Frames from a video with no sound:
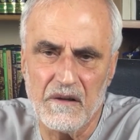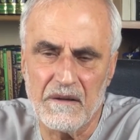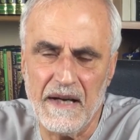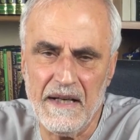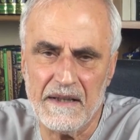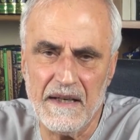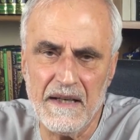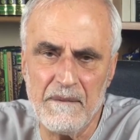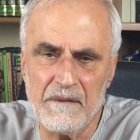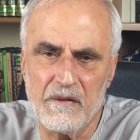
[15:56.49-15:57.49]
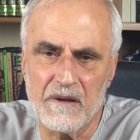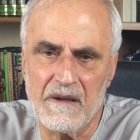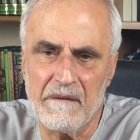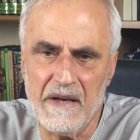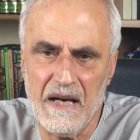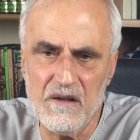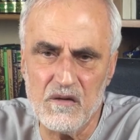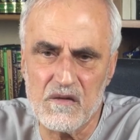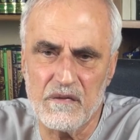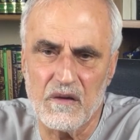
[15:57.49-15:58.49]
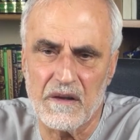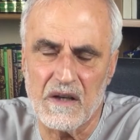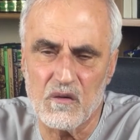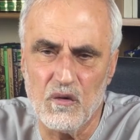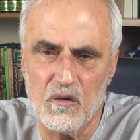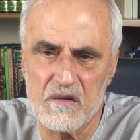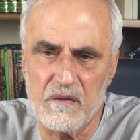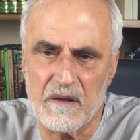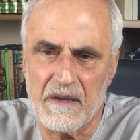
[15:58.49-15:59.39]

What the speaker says: for the ahkam, for the values, for the rules,